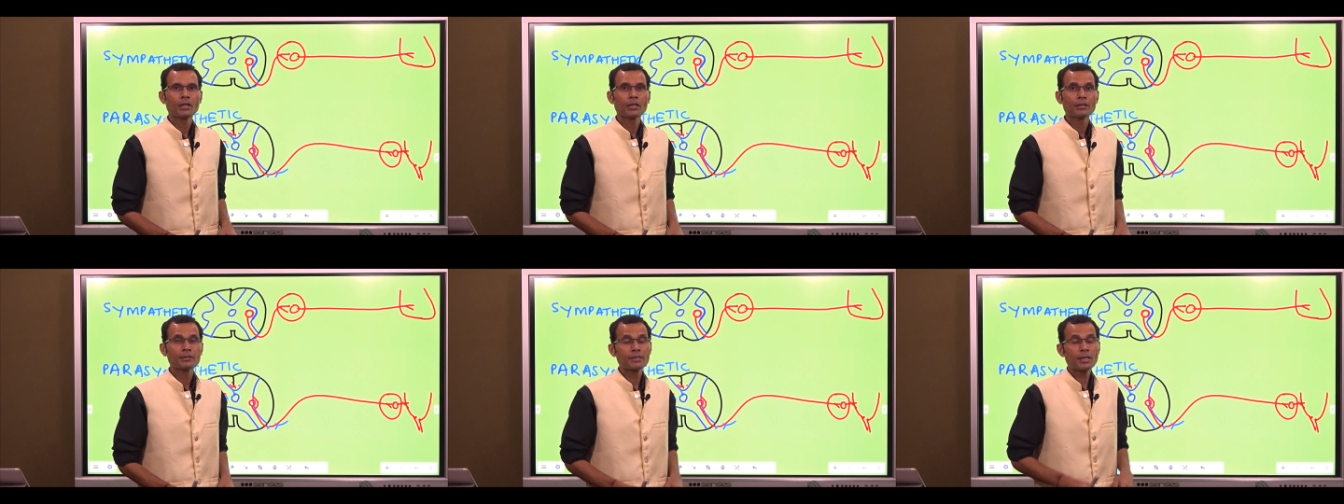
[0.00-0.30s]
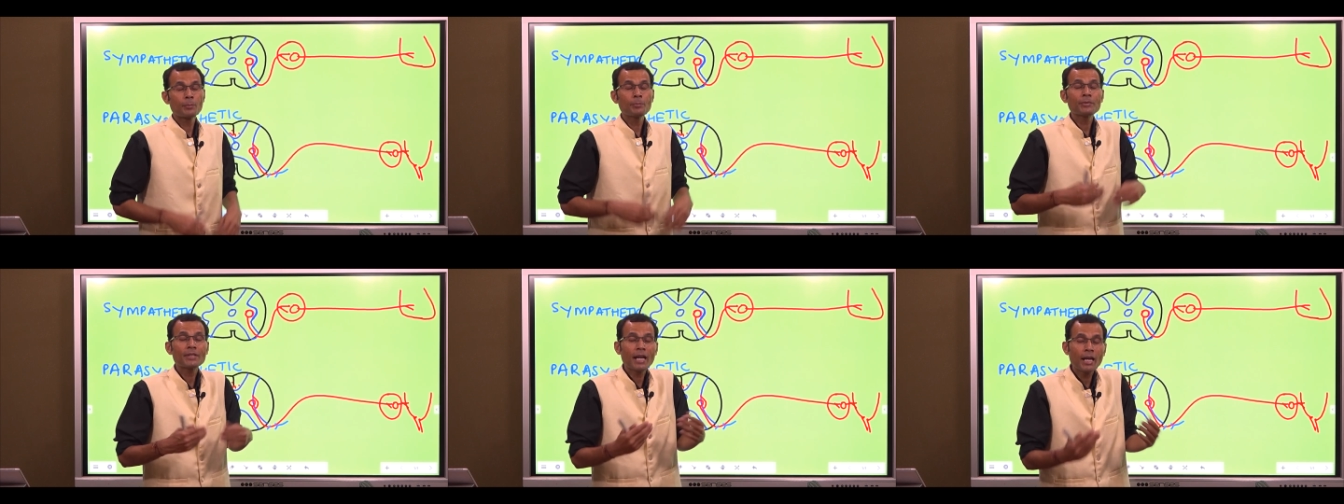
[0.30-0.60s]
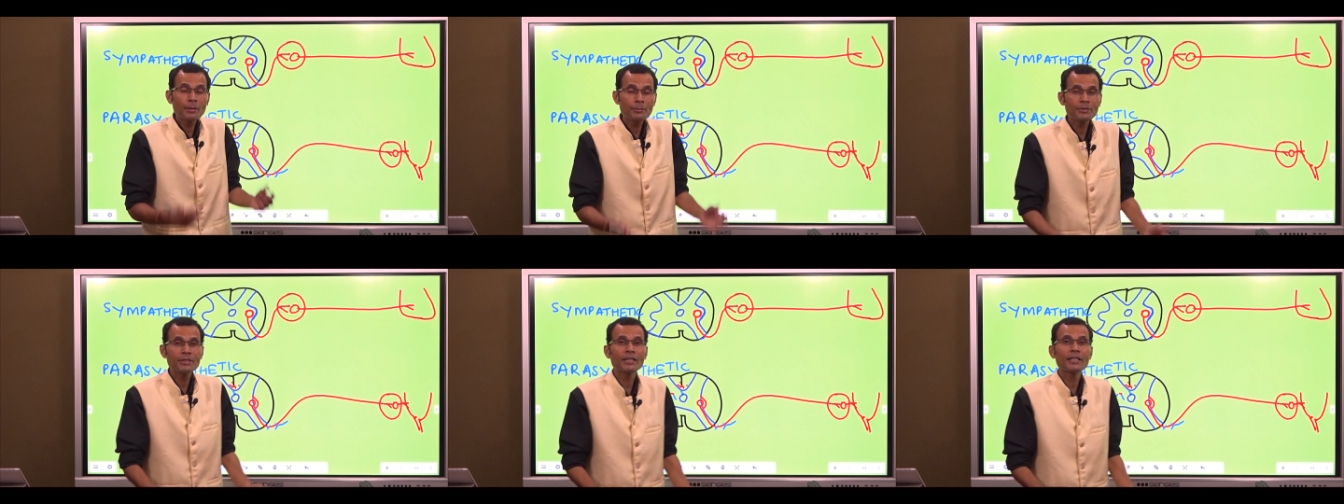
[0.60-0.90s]

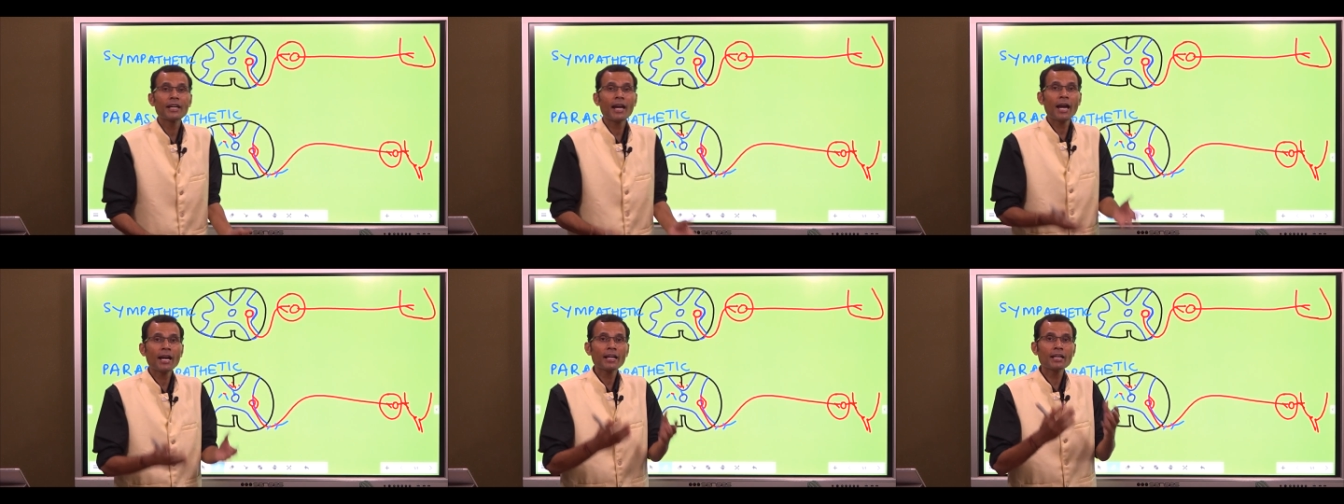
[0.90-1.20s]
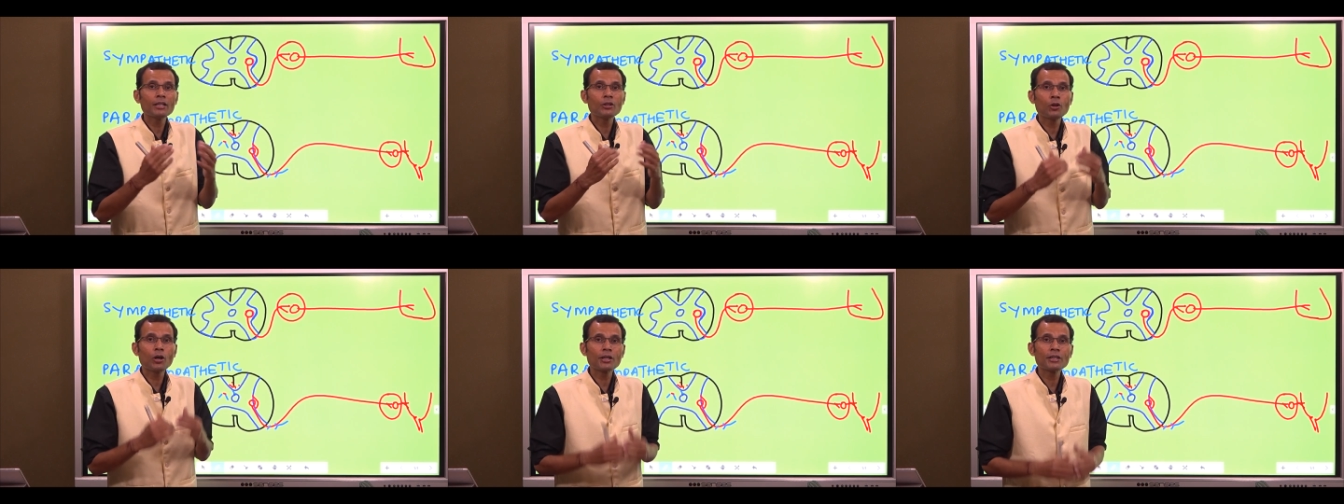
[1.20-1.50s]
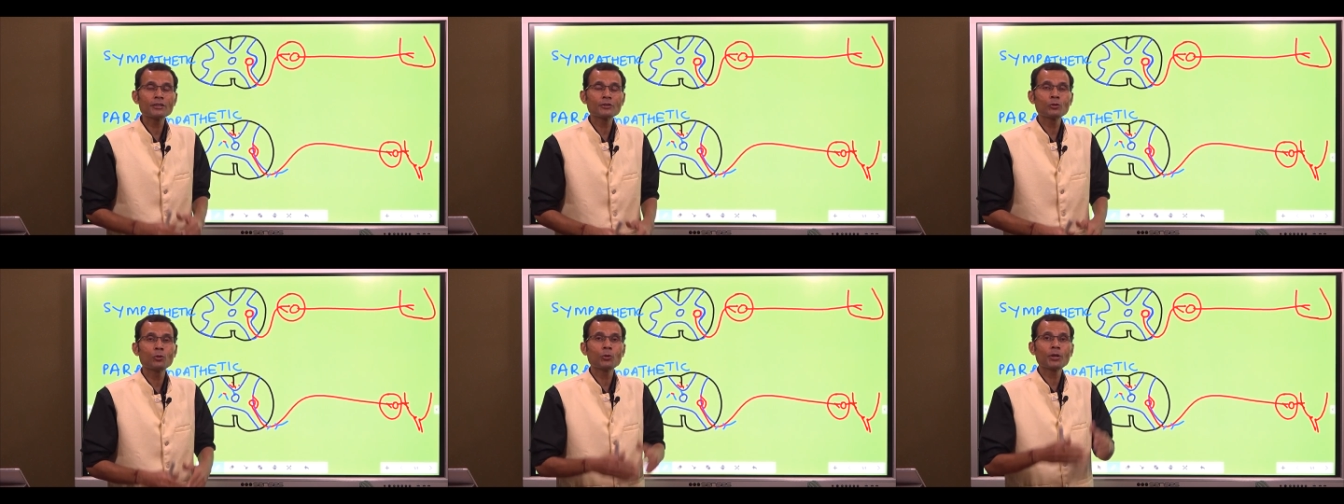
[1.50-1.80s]
Sometimes the ganglion
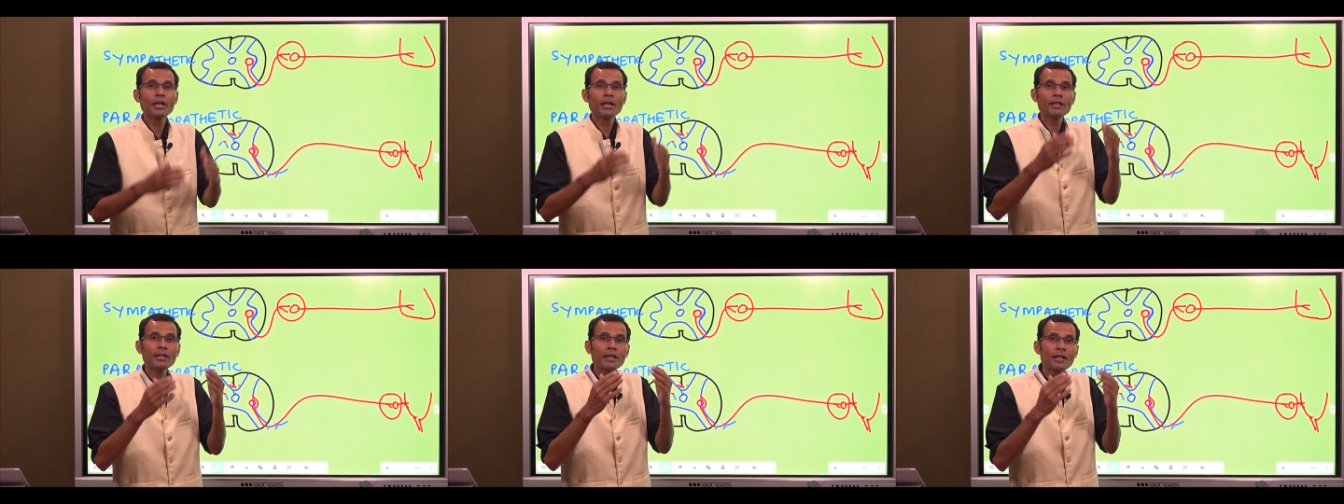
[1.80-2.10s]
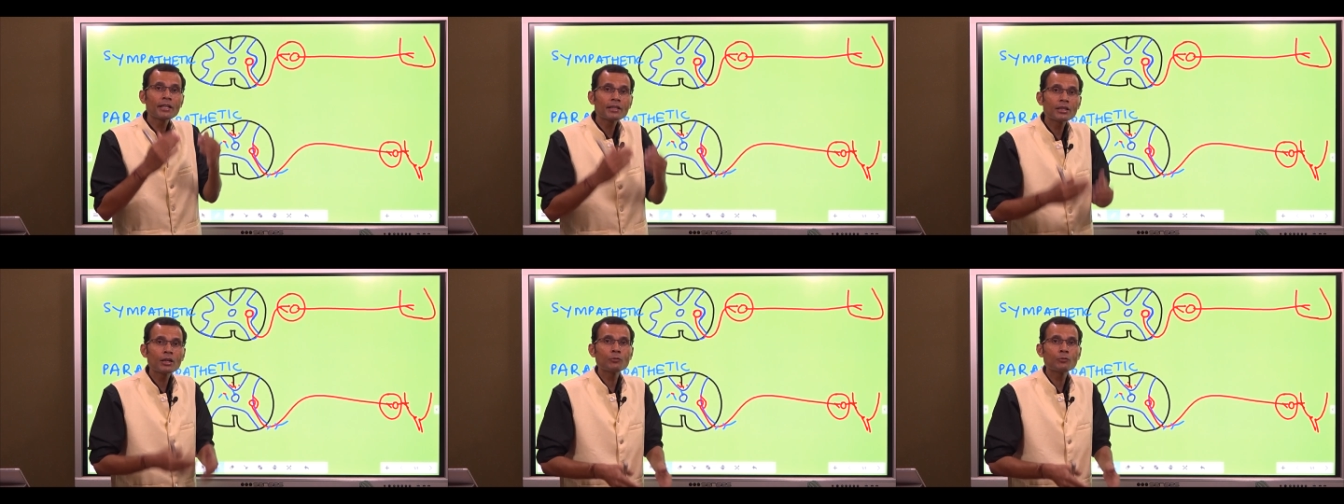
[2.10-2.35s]
is located in